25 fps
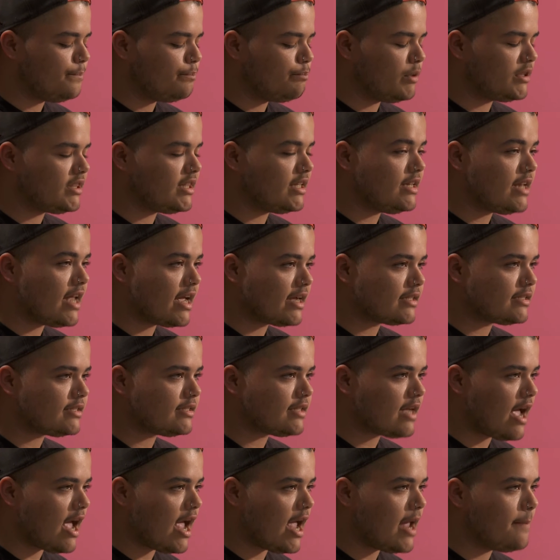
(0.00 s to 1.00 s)
but the next
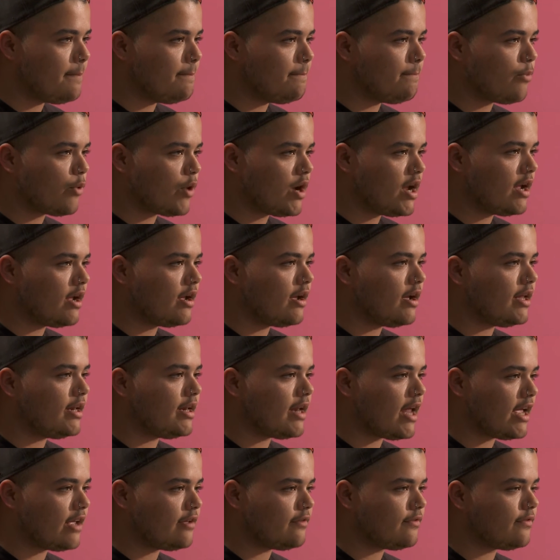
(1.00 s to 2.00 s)
time bring a
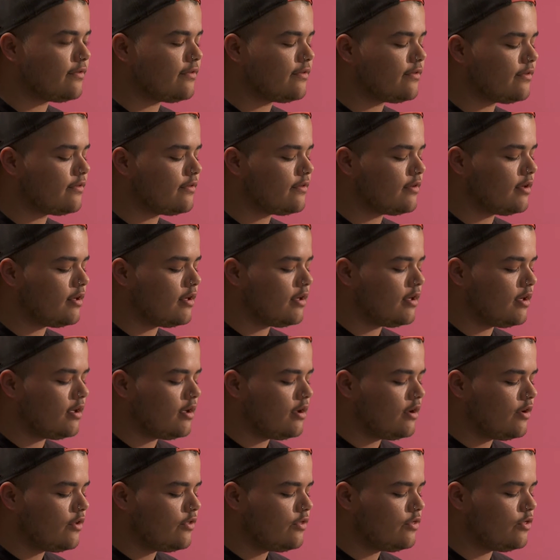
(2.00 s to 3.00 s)
knife,
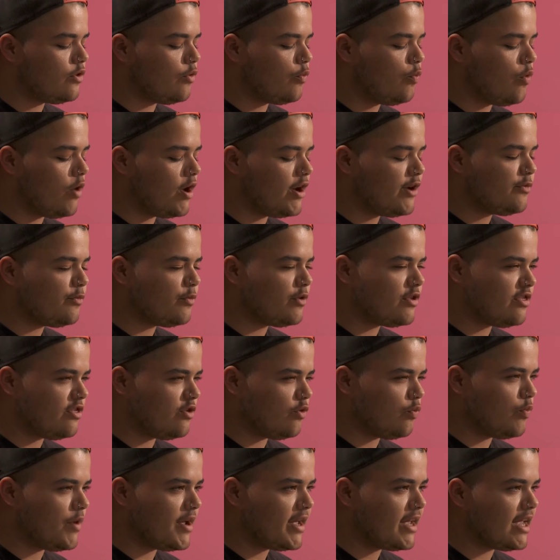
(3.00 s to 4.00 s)
the one with
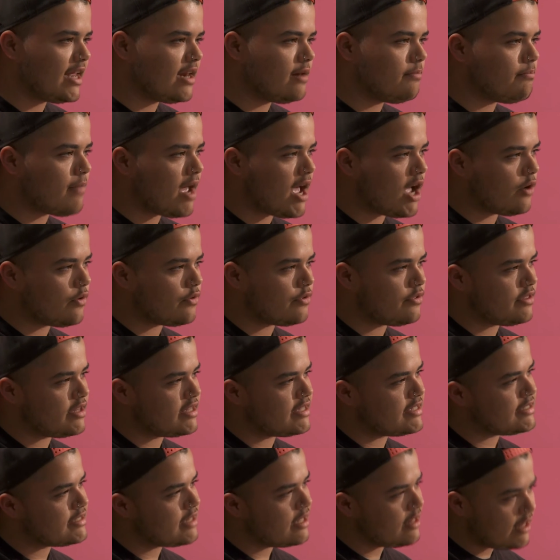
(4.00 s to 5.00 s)
the wicked mouth.
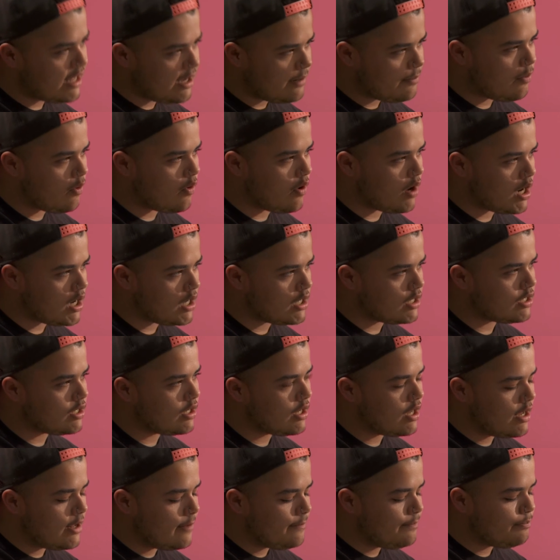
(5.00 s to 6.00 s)
Its selling point
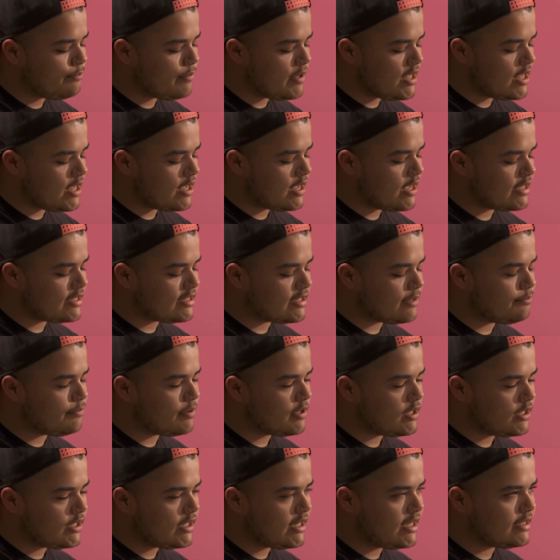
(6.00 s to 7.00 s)
being its
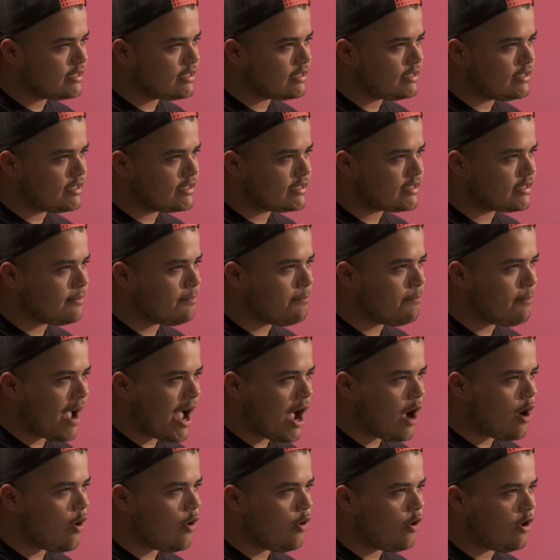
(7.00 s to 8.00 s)
ability to
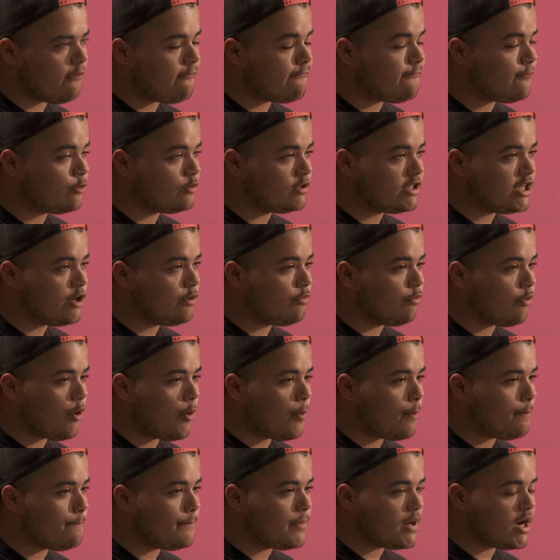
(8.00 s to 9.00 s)
disembowel a fully
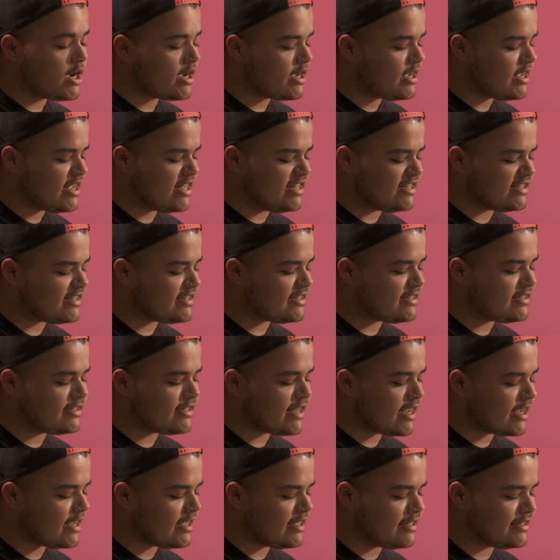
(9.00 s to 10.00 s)
grown buck in
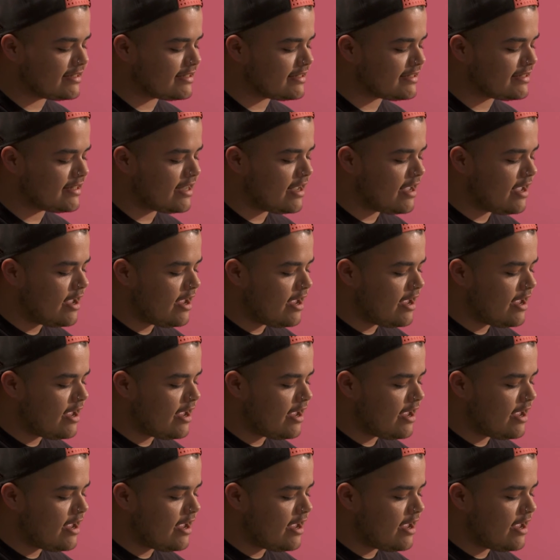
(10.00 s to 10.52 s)
seconds.